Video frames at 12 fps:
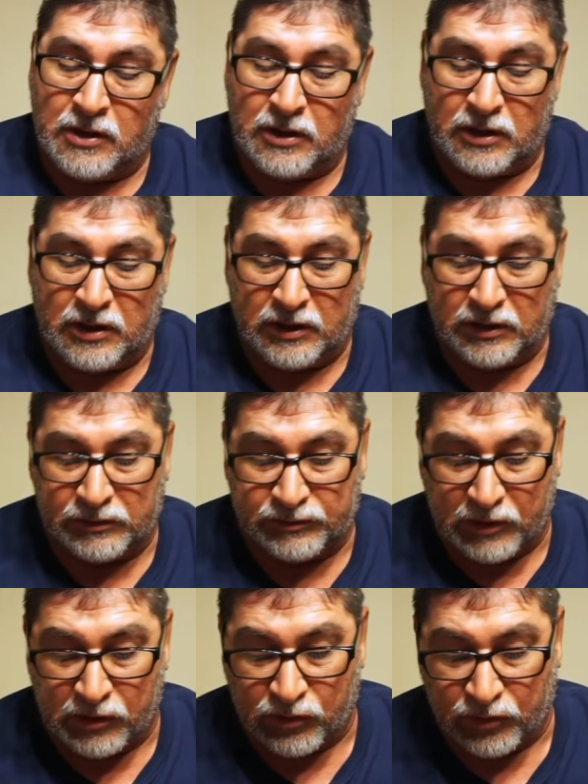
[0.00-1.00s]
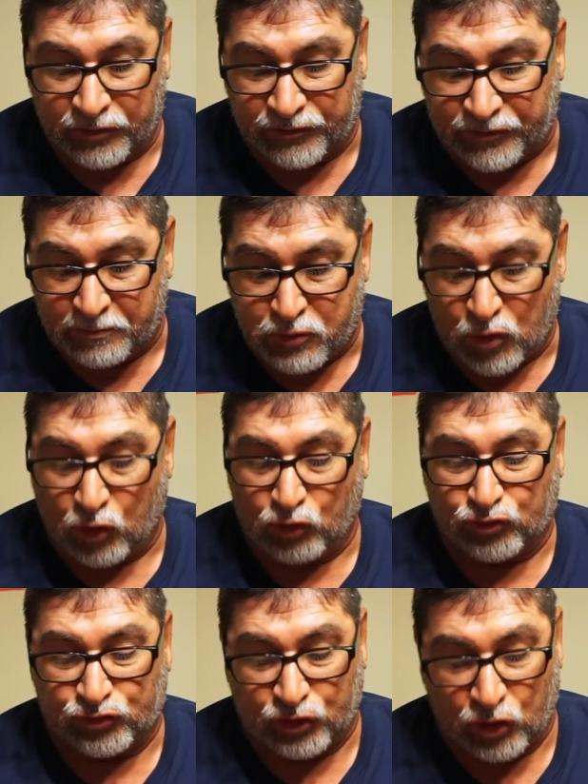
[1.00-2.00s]
the lures the
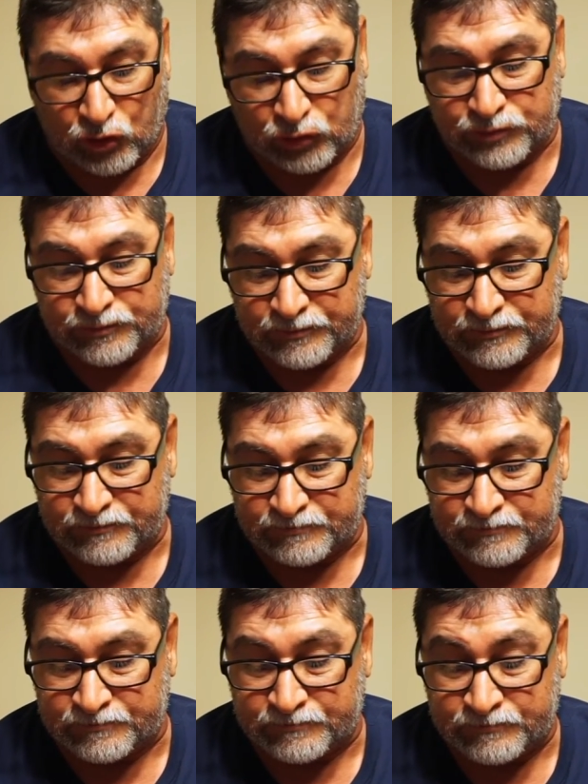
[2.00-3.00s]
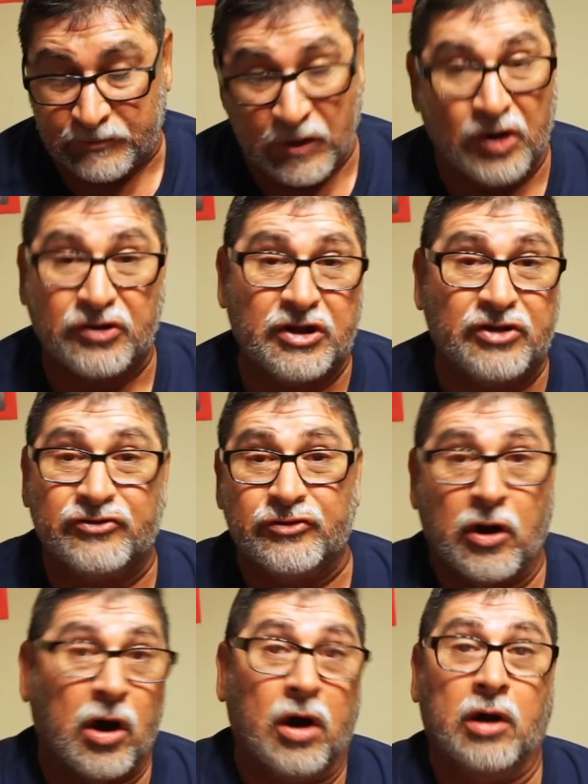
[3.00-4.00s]
pros throw. Aren't these
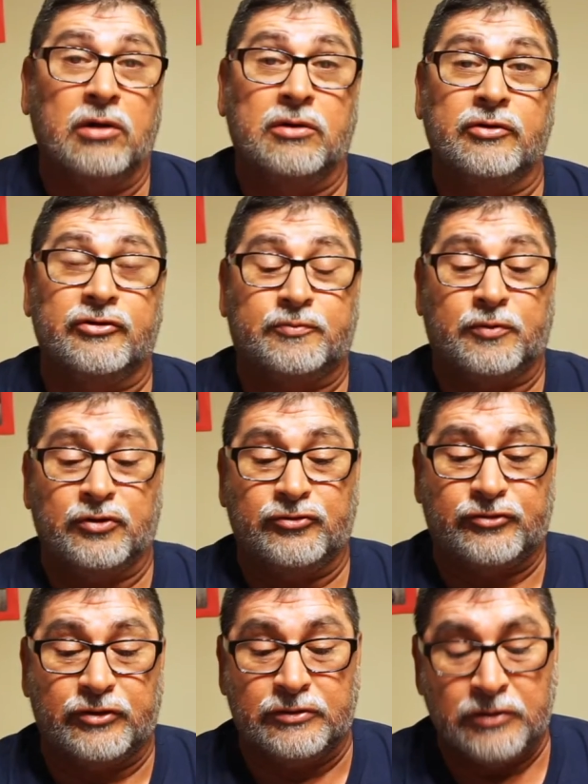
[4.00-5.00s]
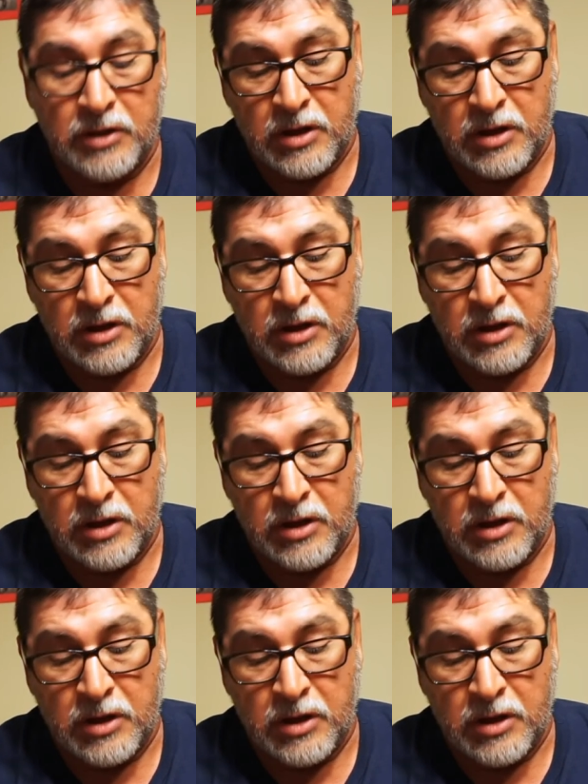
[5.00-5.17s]
all lures pros throw?